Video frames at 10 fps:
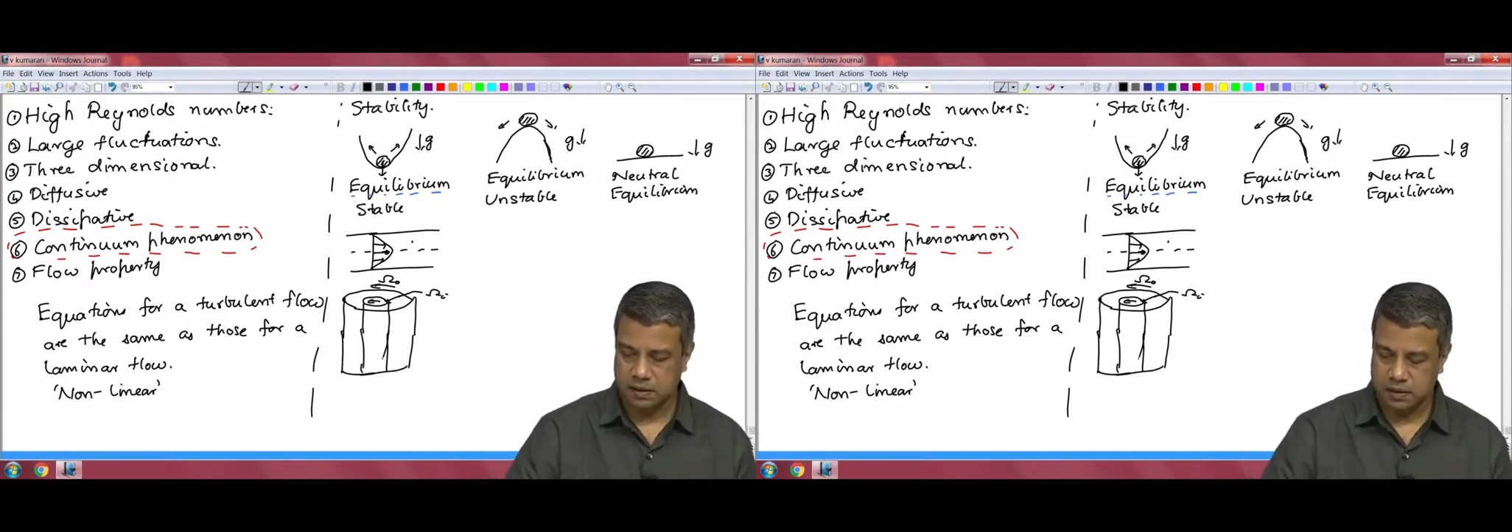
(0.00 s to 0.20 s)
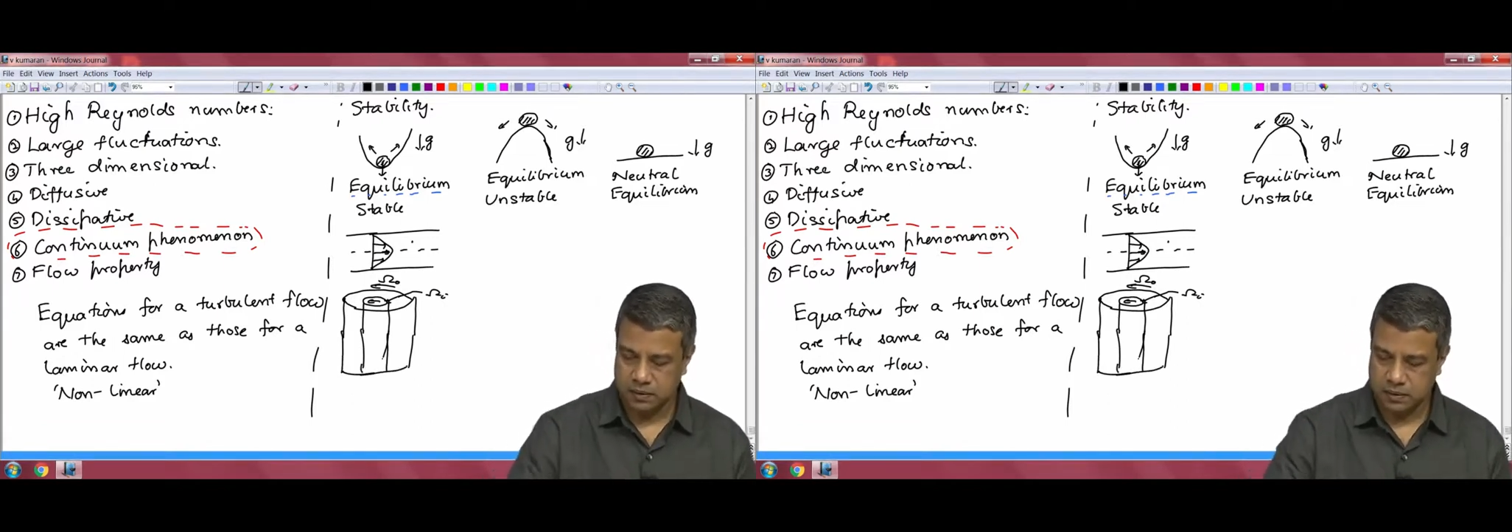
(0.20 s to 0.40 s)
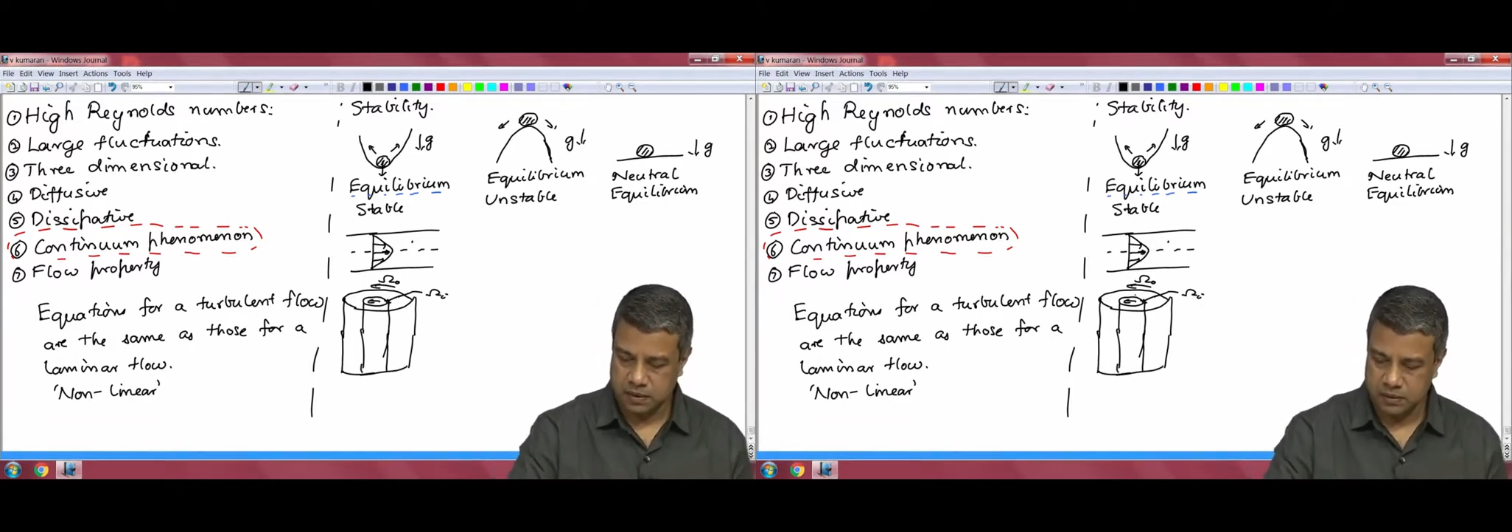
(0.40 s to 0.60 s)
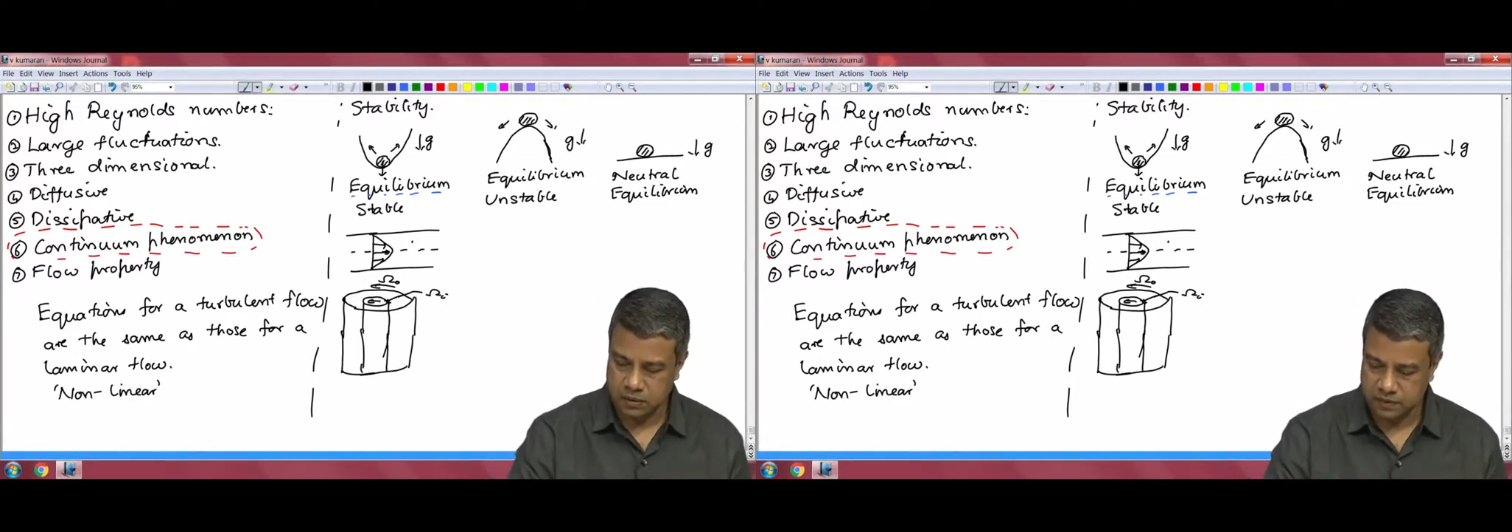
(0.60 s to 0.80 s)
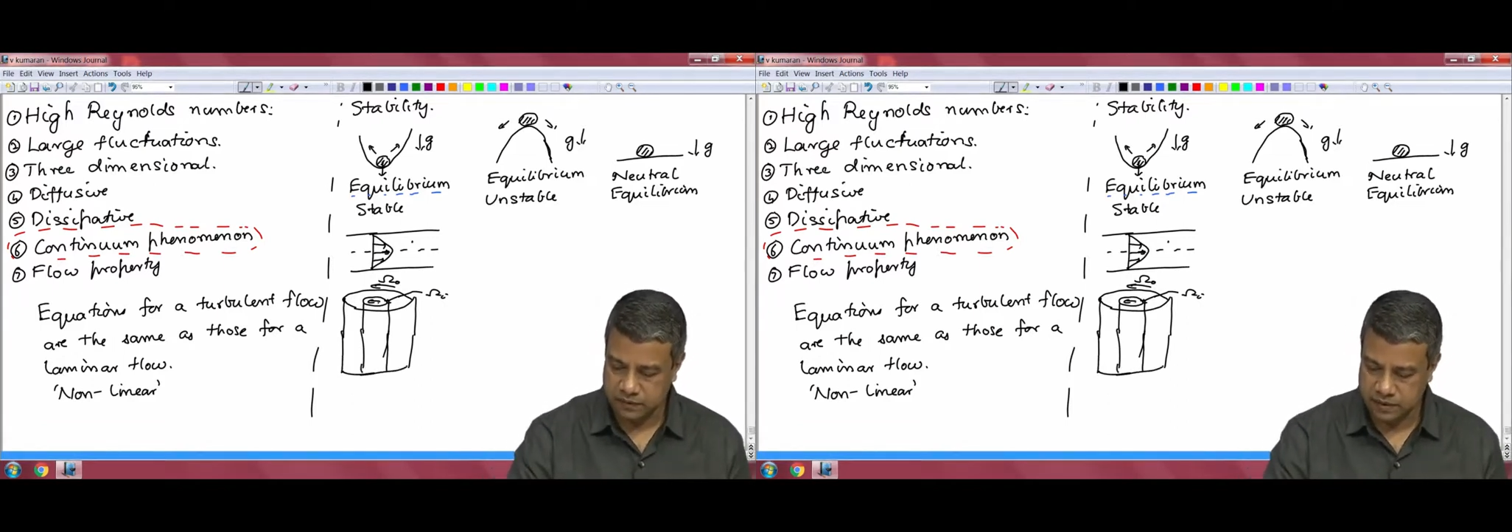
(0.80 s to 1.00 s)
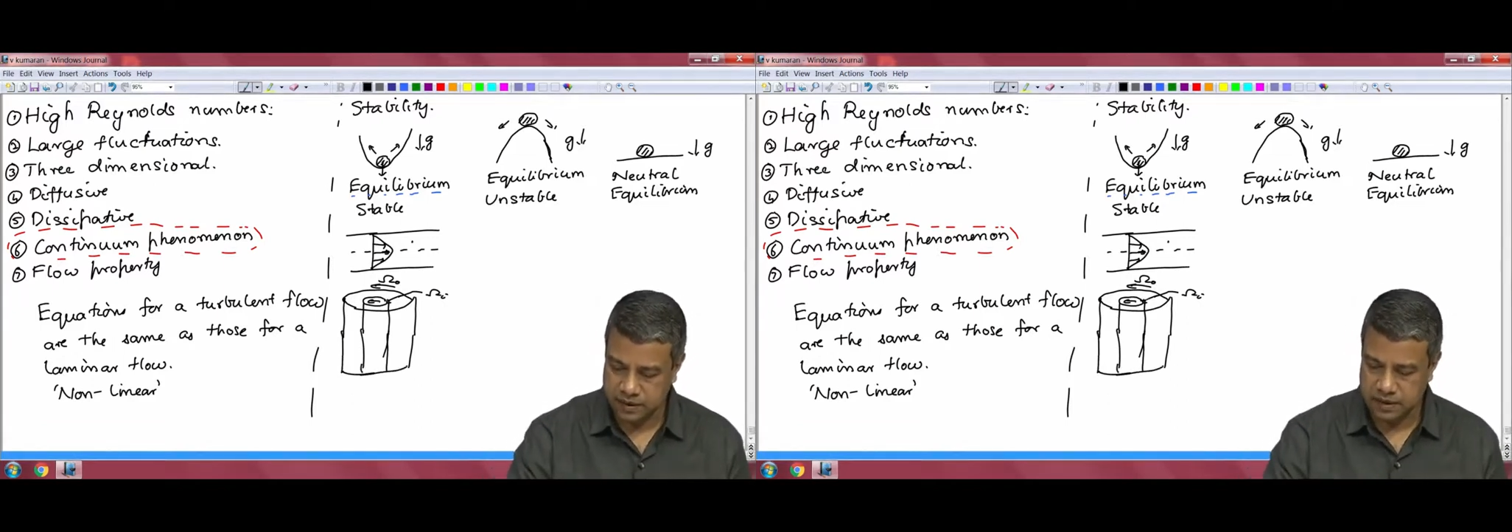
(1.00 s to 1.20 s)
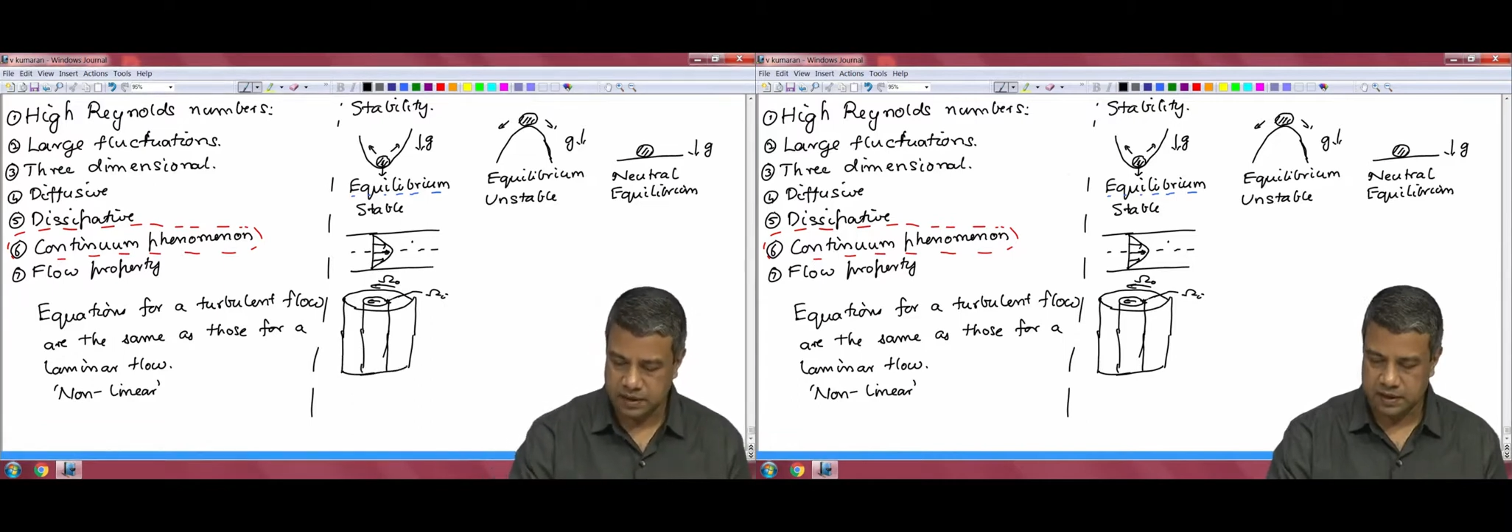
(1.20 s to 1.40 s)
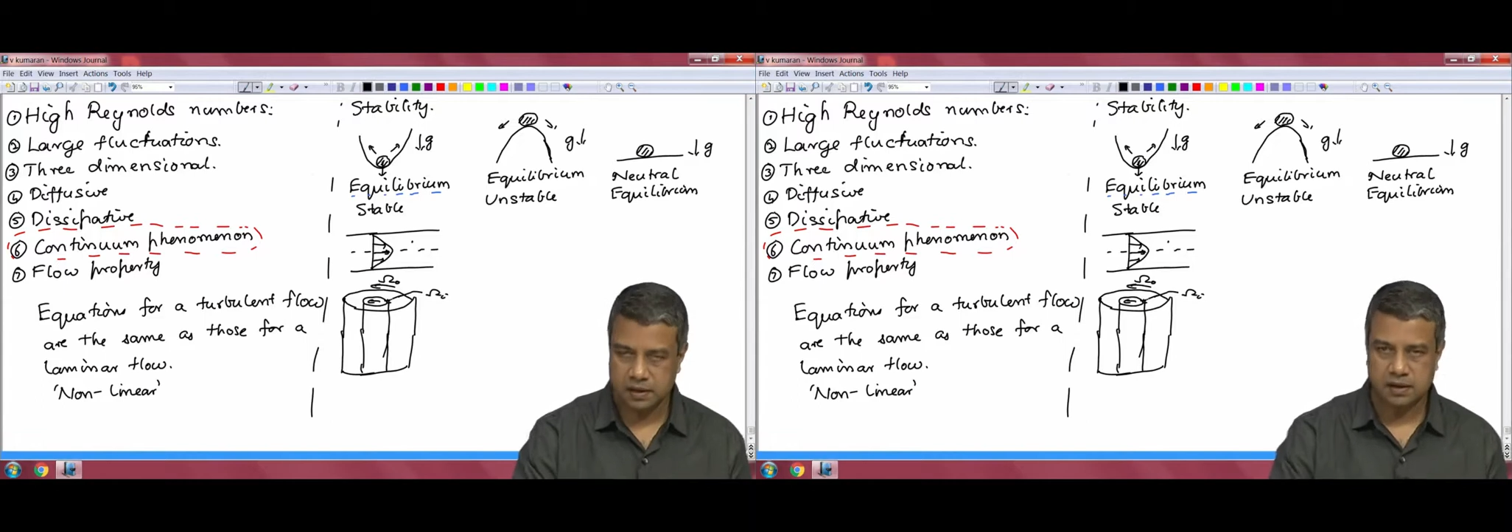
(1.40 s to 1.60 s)
With 2 different
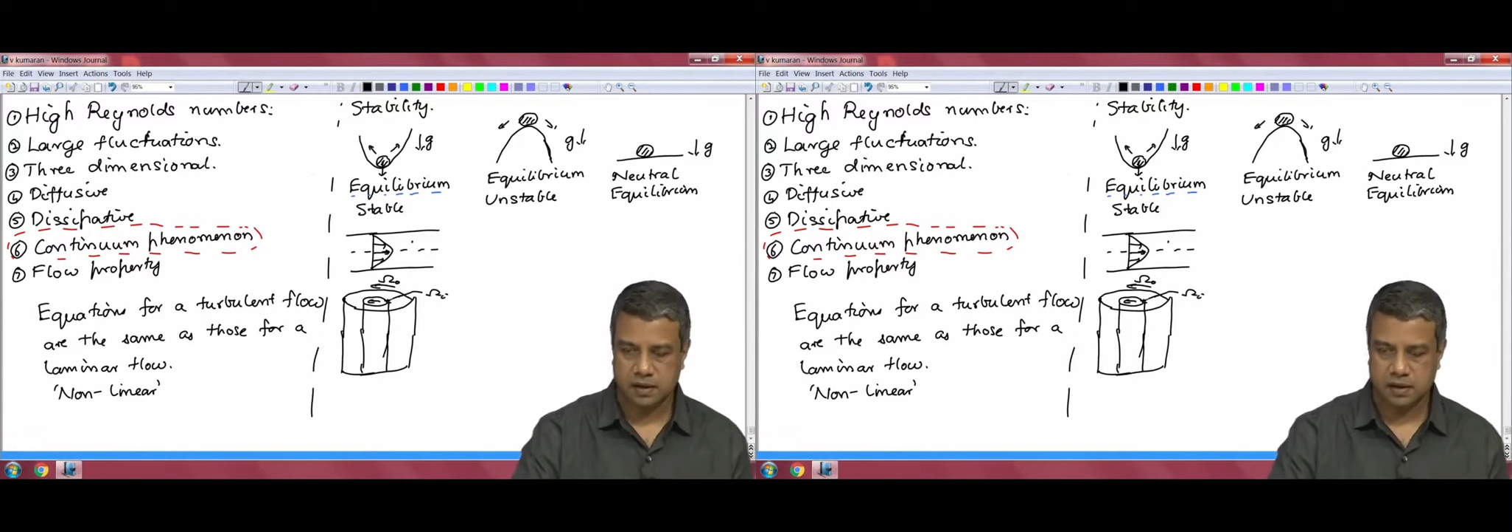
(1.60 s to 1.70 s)
radii,